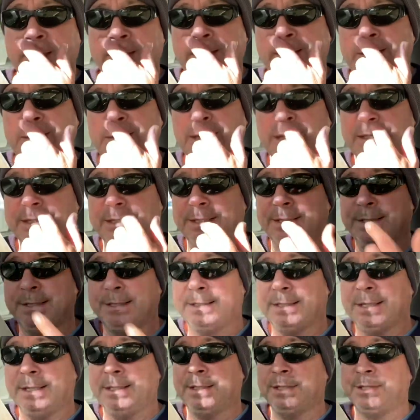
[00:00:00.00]
thing, like I
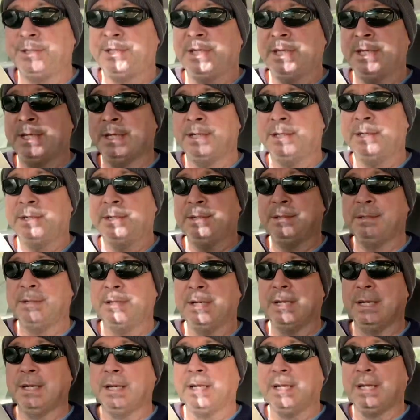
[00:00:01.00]
just said, the chicken and
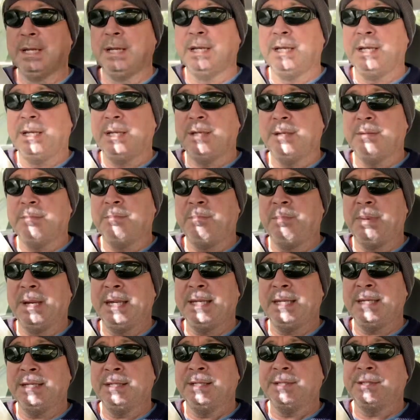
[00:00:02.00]

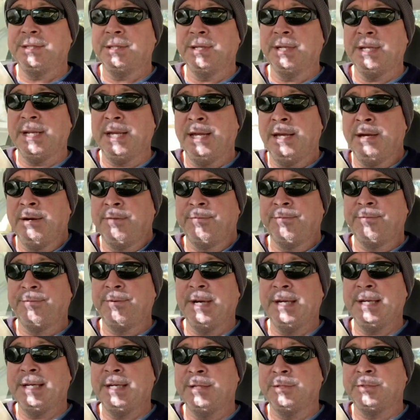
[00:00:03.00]
bacon. It's got an
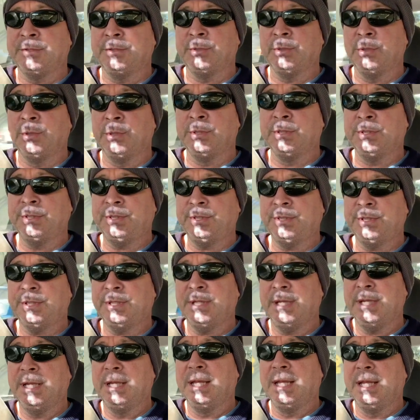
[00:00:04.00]
Alfredo
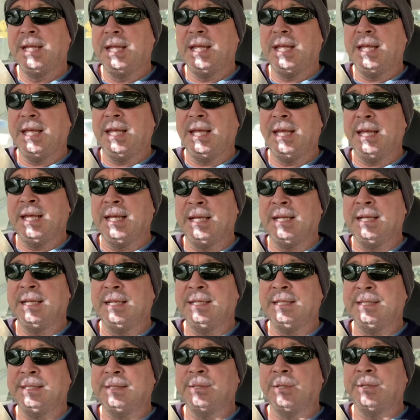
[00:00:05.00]
sauce.
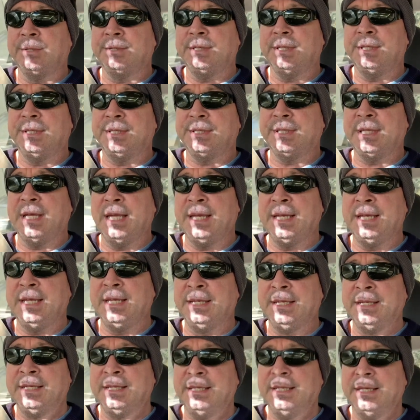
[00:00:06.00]
And it's also
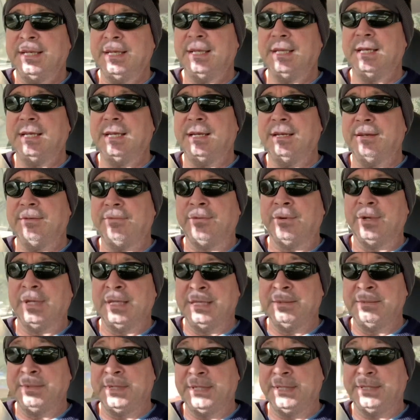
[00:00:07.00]
saying for a
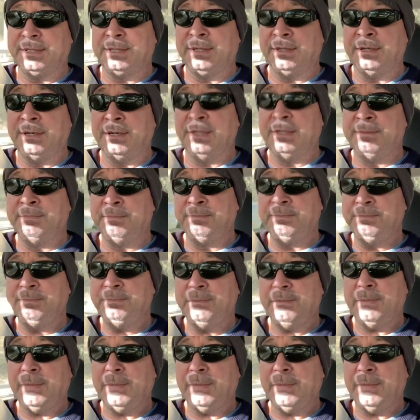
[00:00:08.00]
limited time